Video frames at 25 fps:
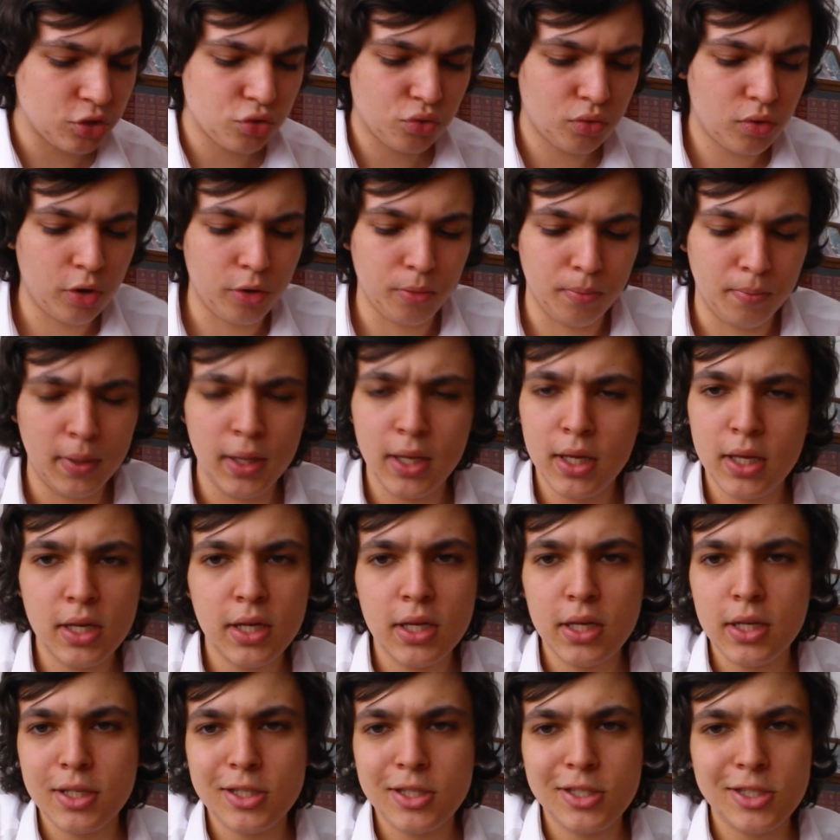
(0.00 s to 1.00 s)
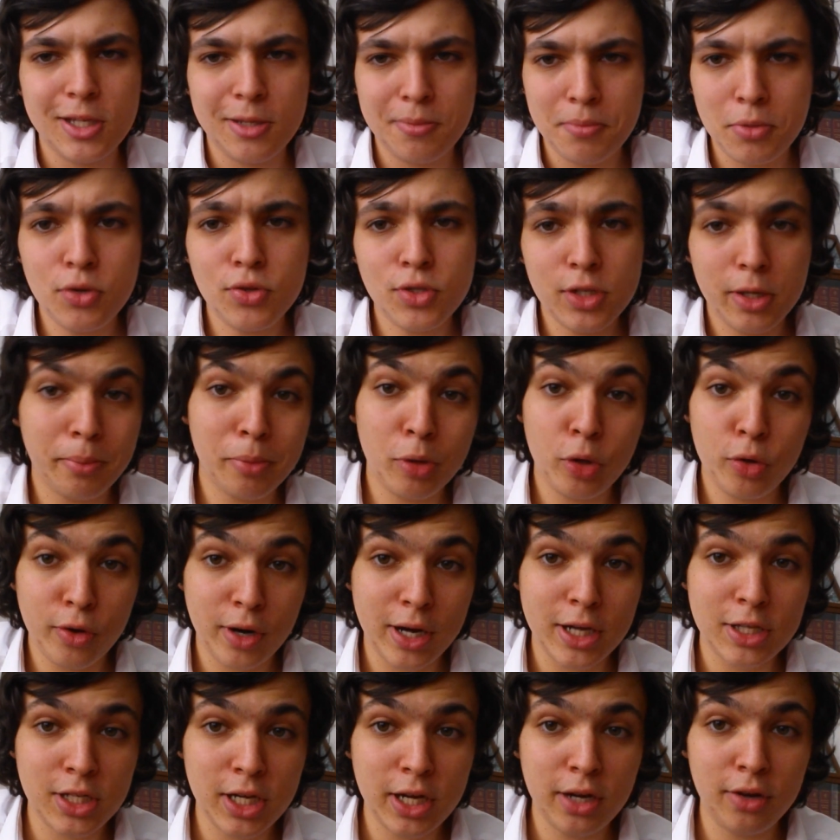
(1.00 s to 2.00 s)
less room. See, music
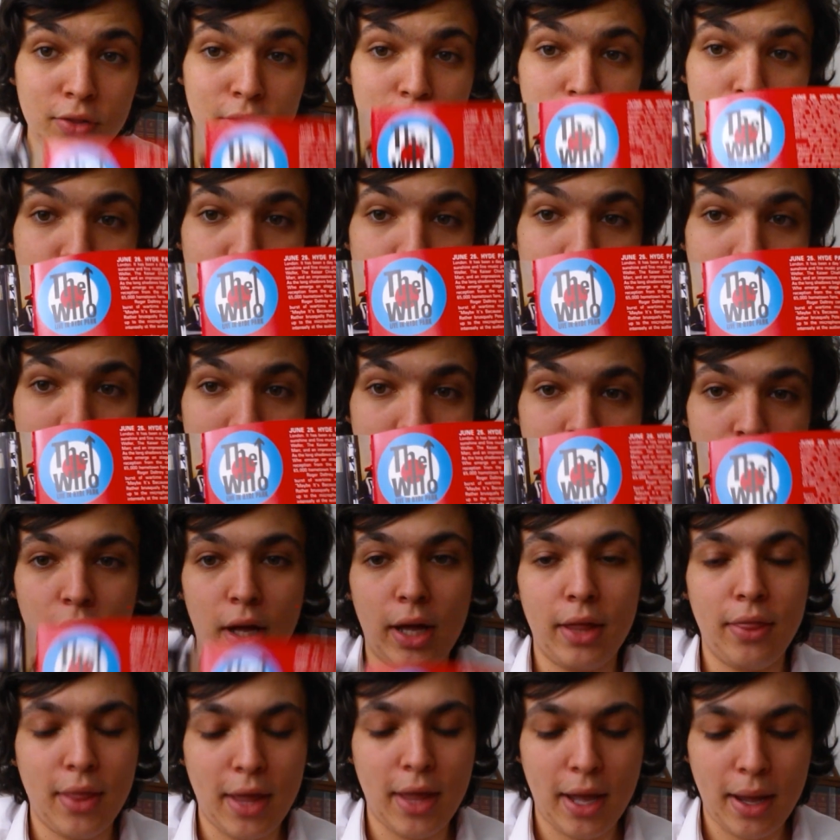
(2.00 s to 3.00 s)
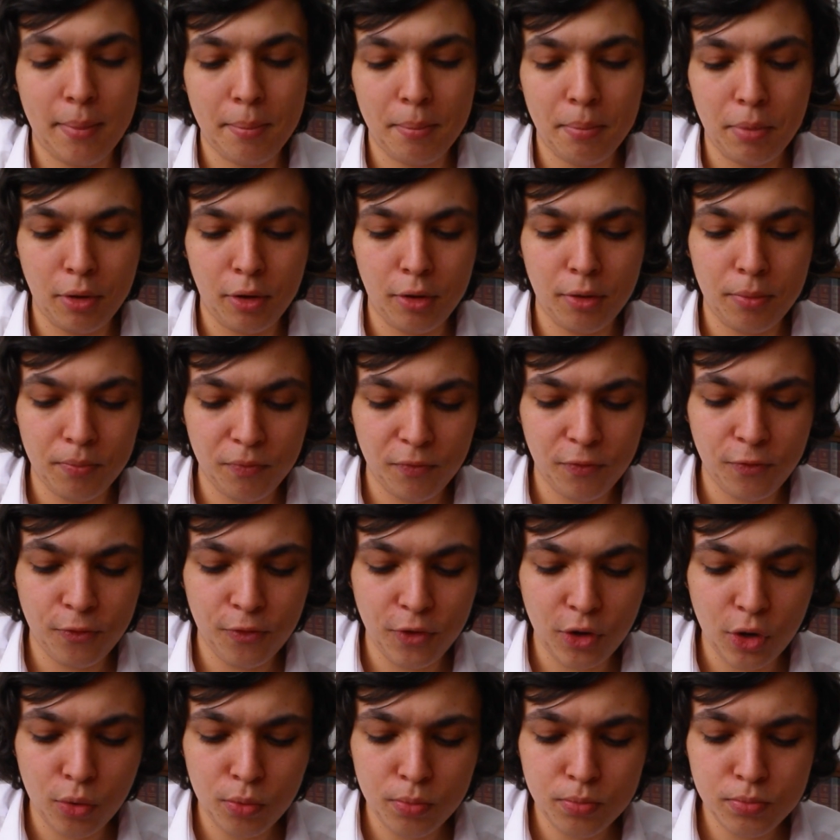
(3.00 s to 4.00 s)
Blu-rays here in the UK are like that, but
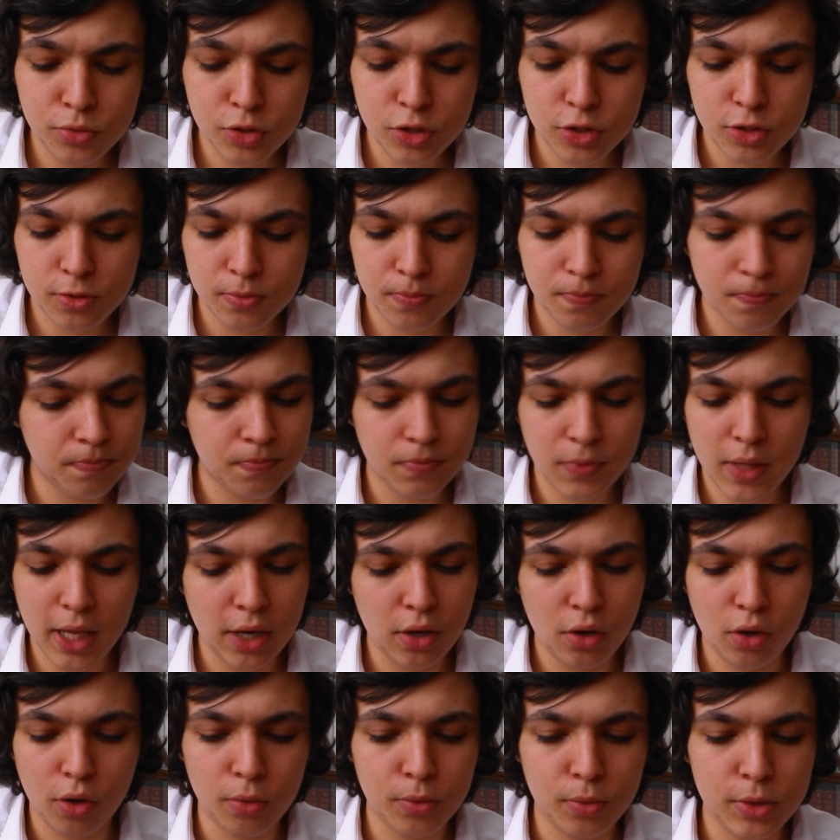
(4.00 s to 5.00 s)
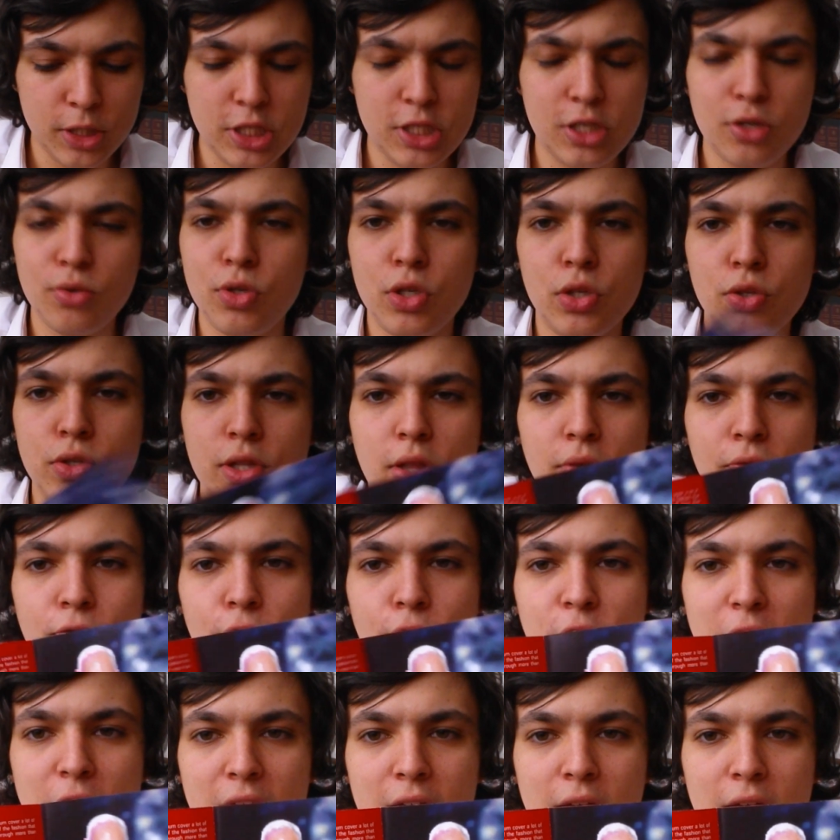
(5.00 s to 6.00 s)
films, they're not. We still use the
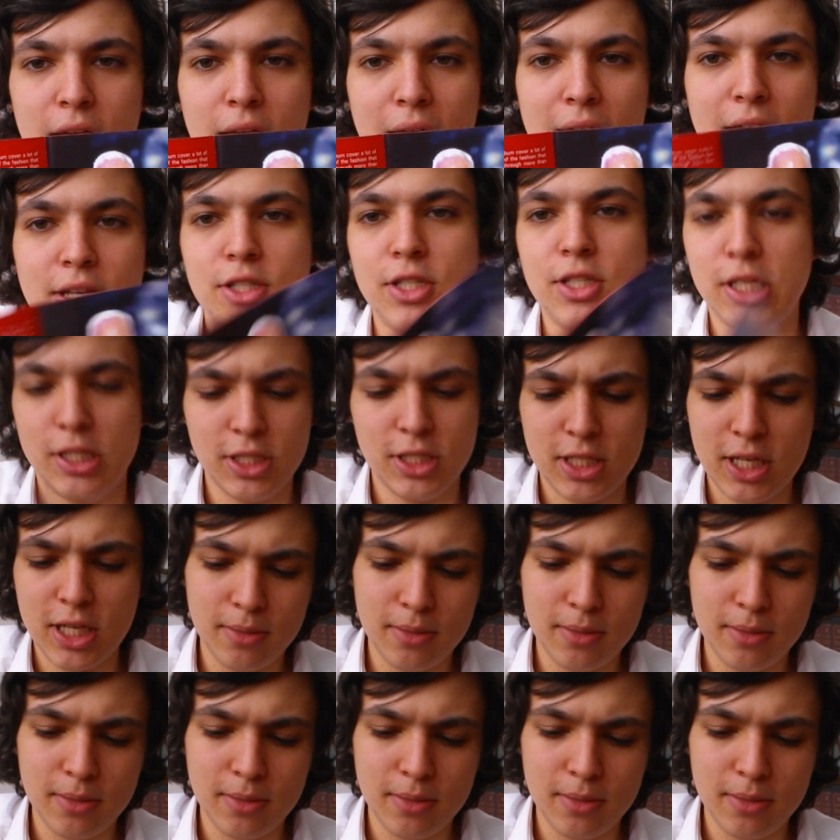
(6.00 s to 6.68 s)
thick cases,